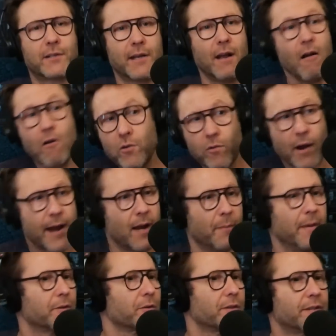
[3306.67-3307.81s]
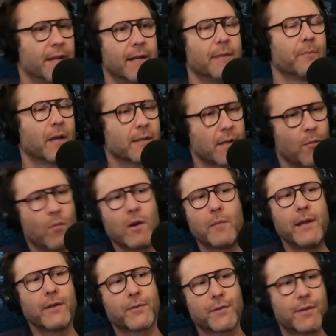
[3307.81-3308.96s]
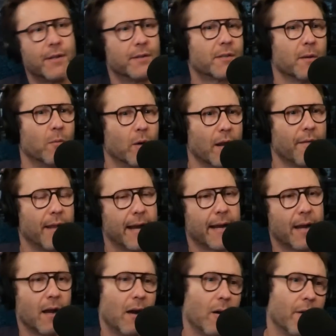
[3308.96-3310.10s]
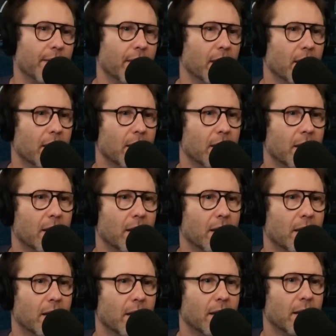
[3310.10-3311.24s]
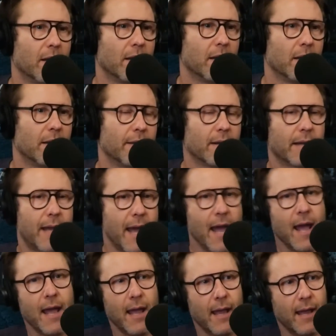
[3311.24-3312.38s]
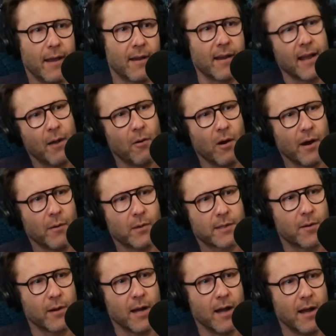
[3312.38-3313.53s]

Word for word: just say, oh great, I'm interested, and because I want to be interested in someone, and then I go and they're like, hey, how are you? What's going